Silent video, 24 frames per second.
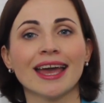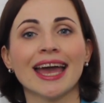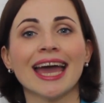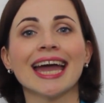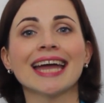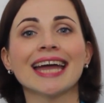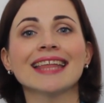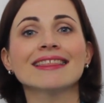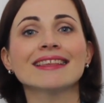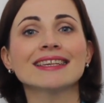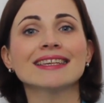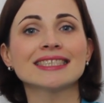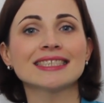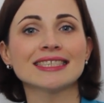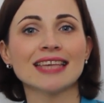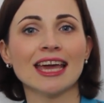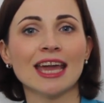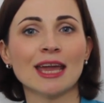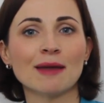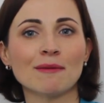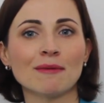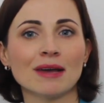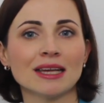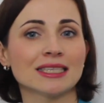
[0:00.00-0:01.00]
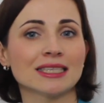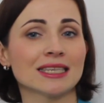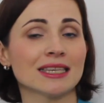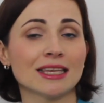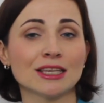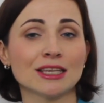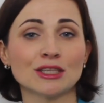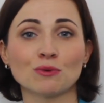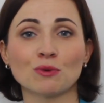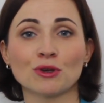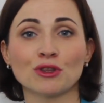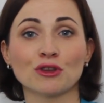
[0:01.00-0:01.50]
And the same as it
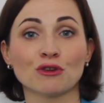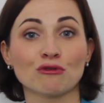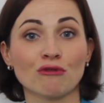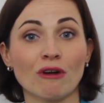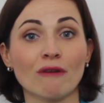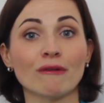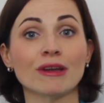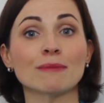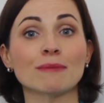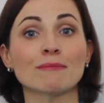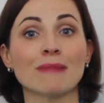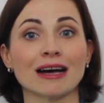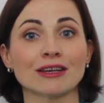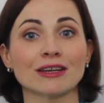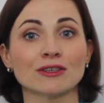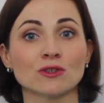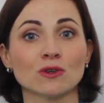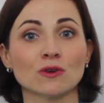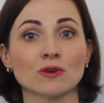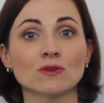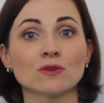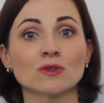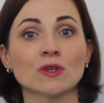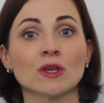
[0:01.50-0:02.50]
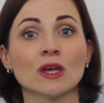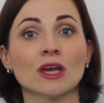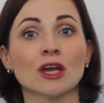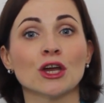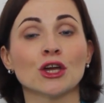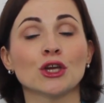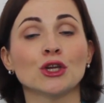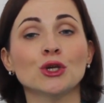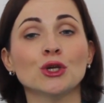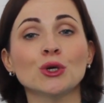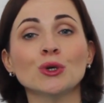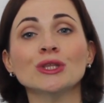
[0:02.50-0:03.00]
is with growing muscles,
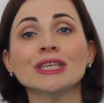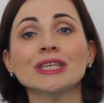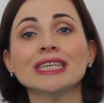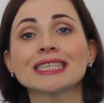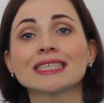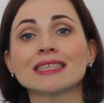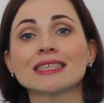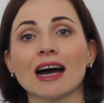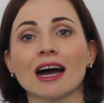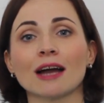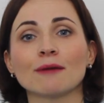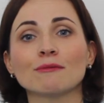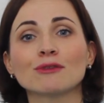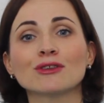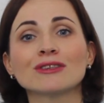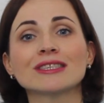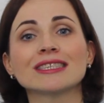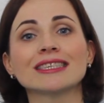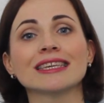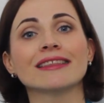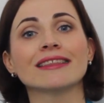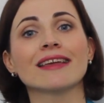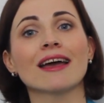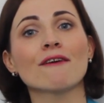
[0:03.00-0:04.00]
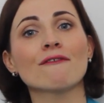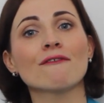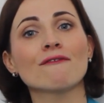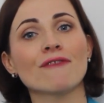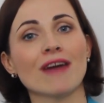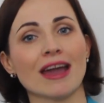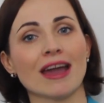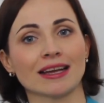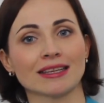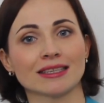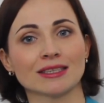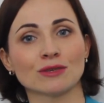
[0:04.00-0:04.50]
you need time to see the
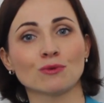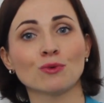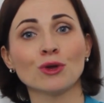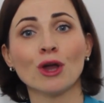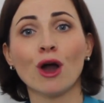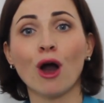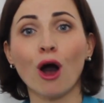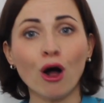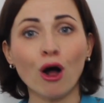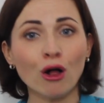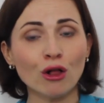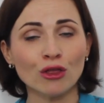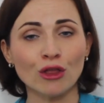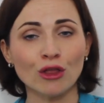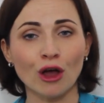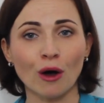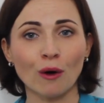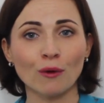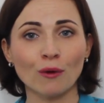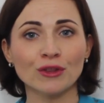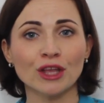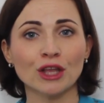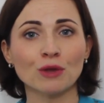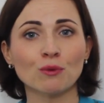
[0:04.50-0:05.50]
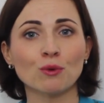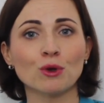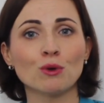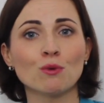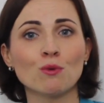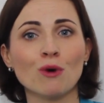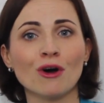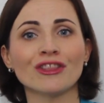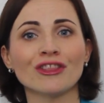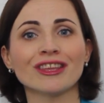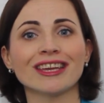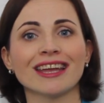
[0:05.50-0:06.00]
effects. We all know that we
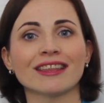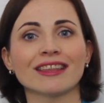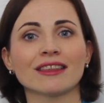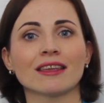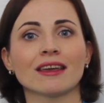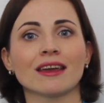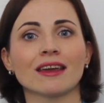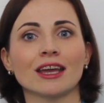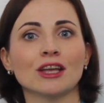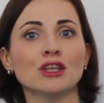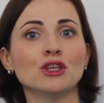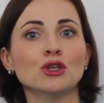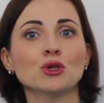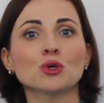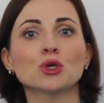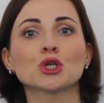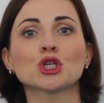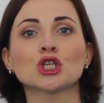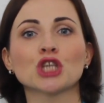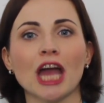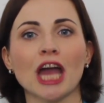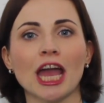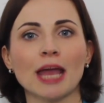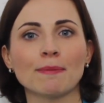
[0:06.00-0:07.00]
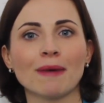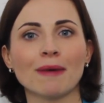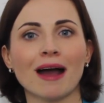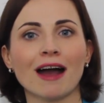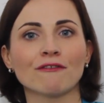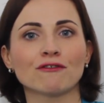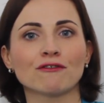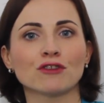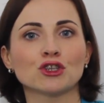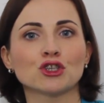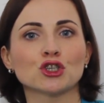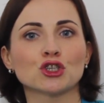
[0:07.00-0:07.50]
won't get into shape
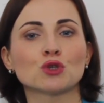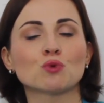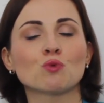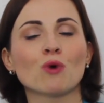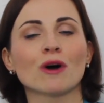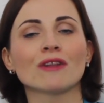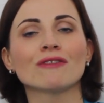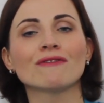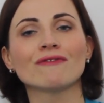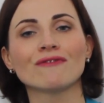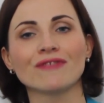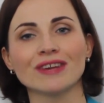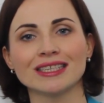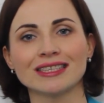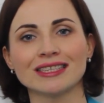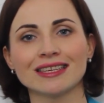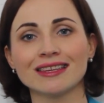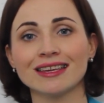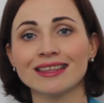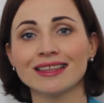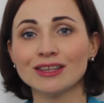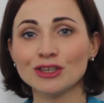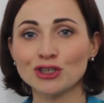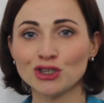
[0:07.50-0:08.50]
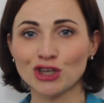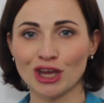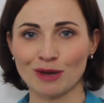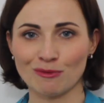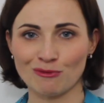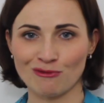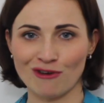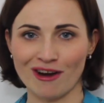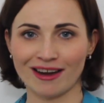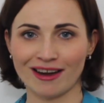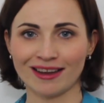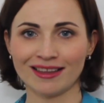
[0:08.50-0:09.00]
after just one visit in the gym,
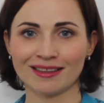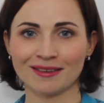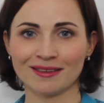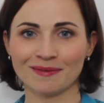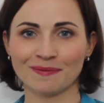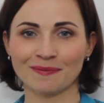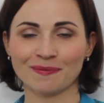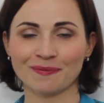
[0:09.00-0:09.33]
right?